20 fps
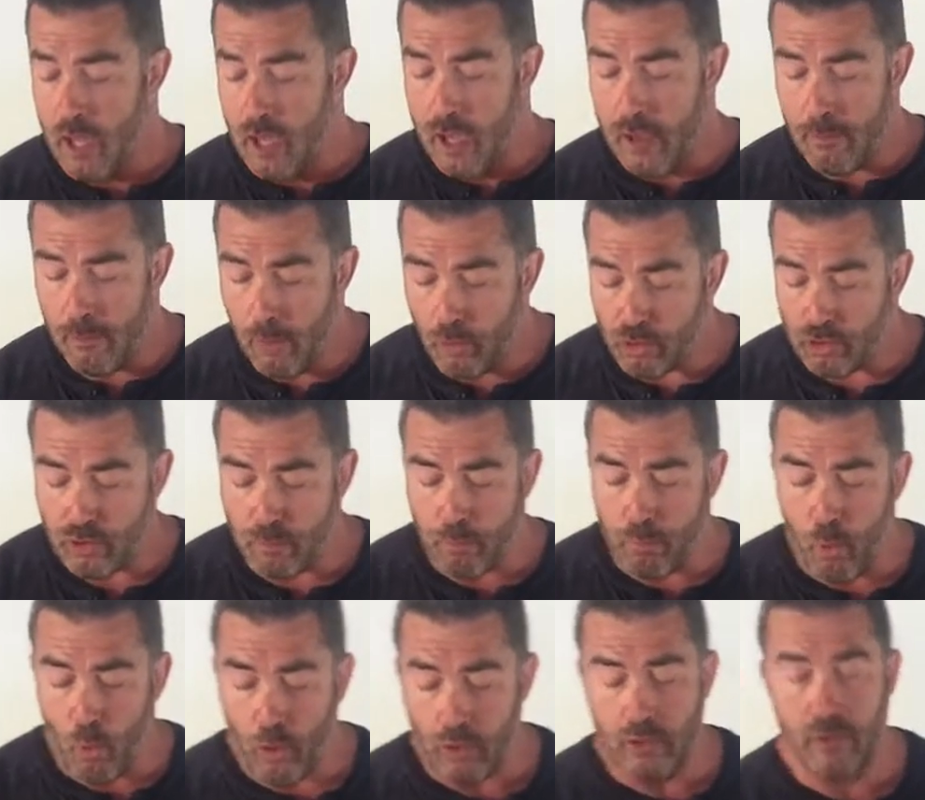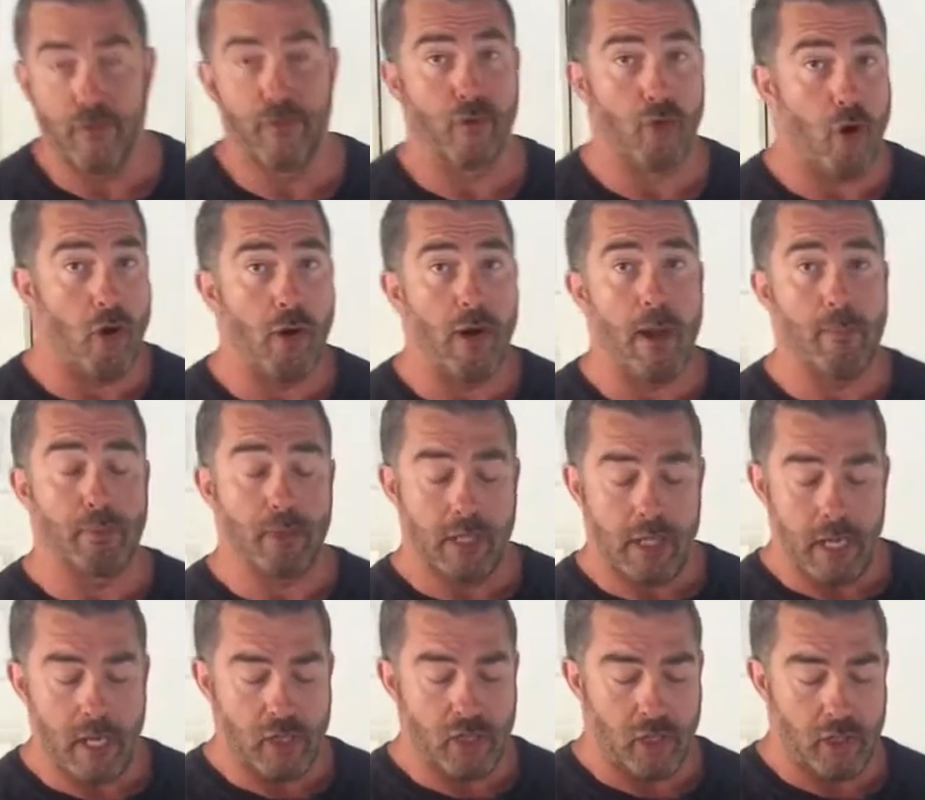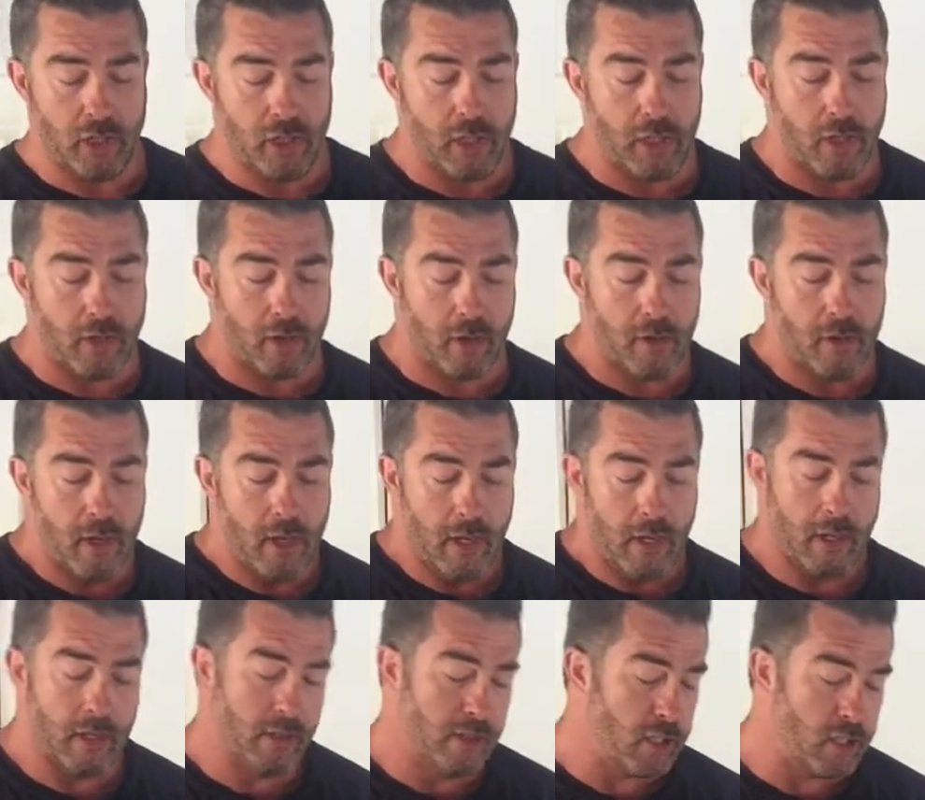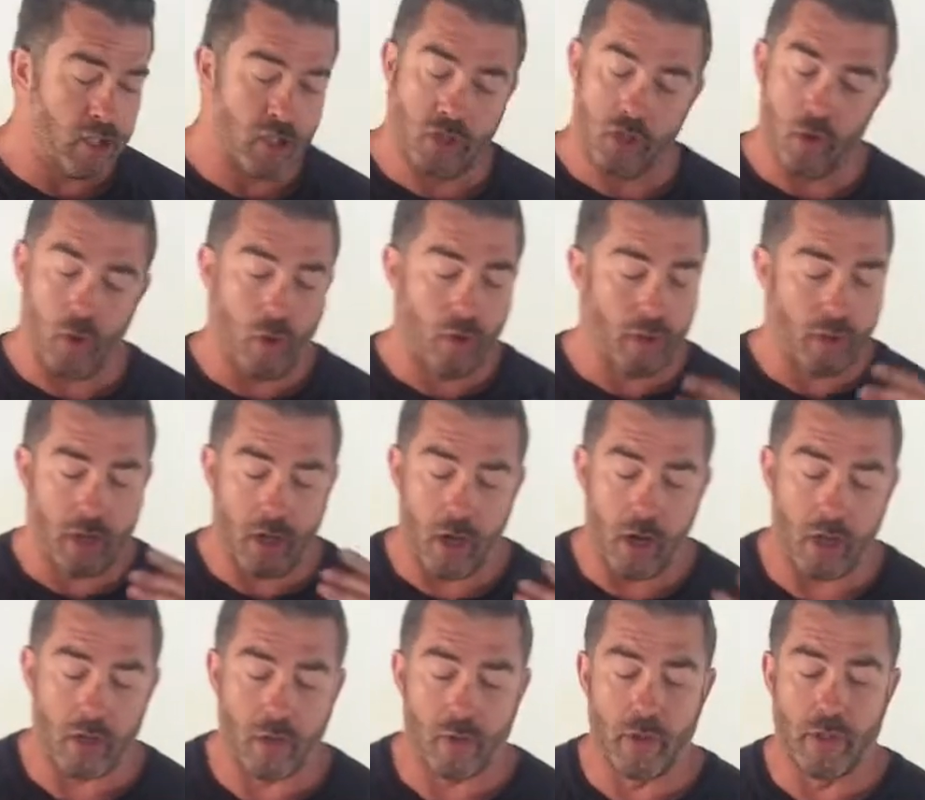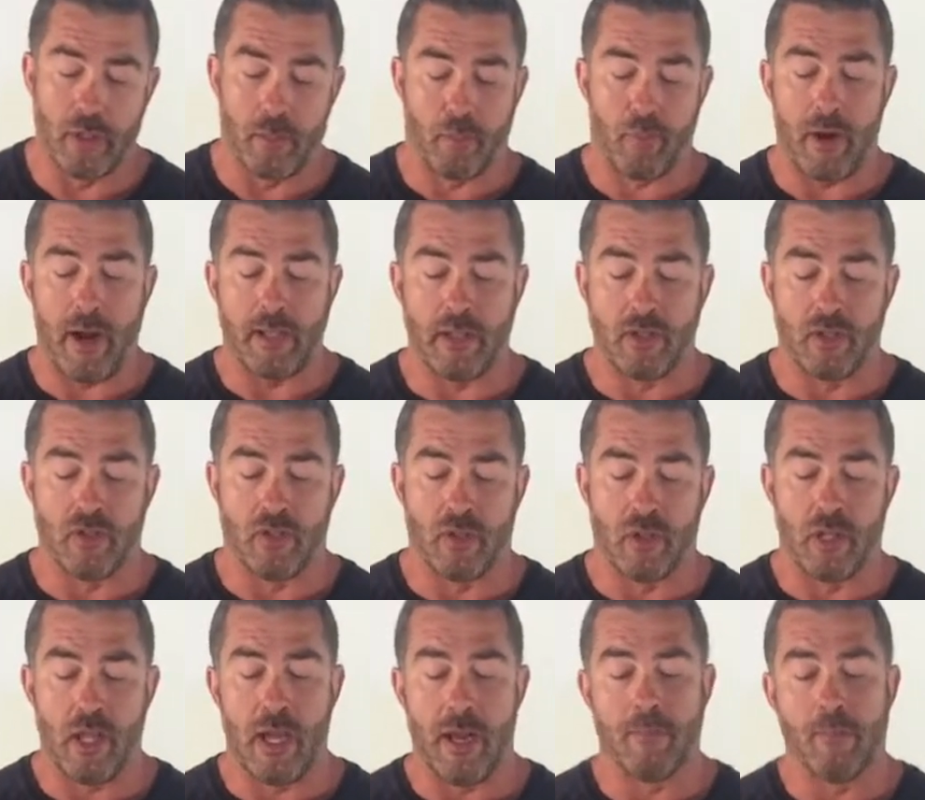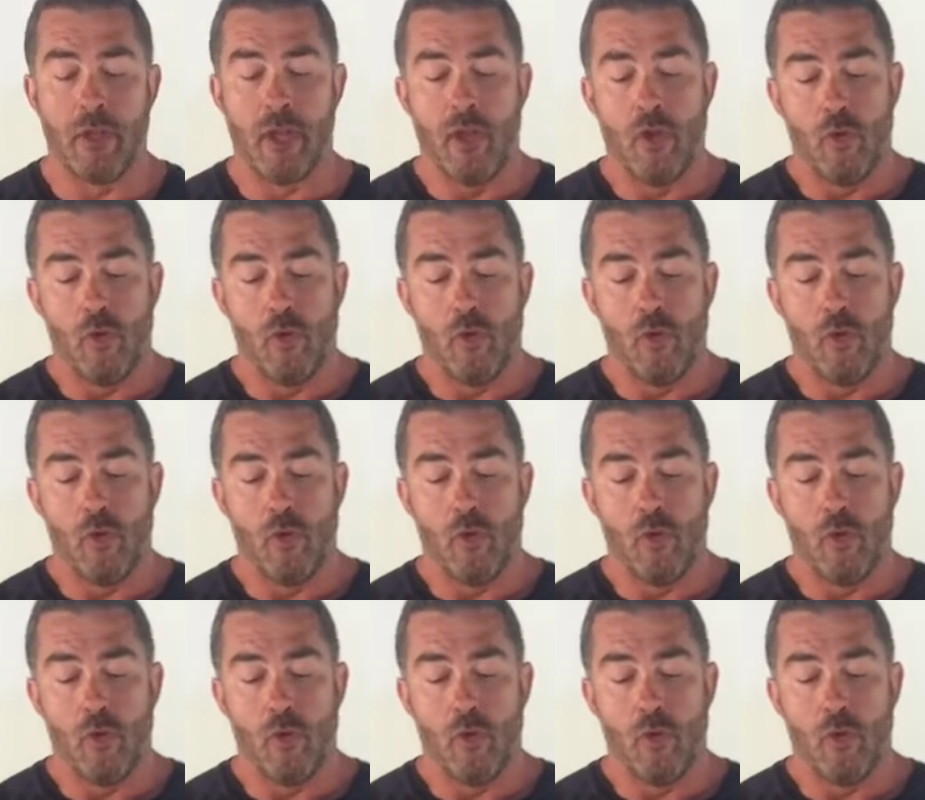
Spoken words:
and most importantly for our application here, in addition to all the color and the brightness of the light,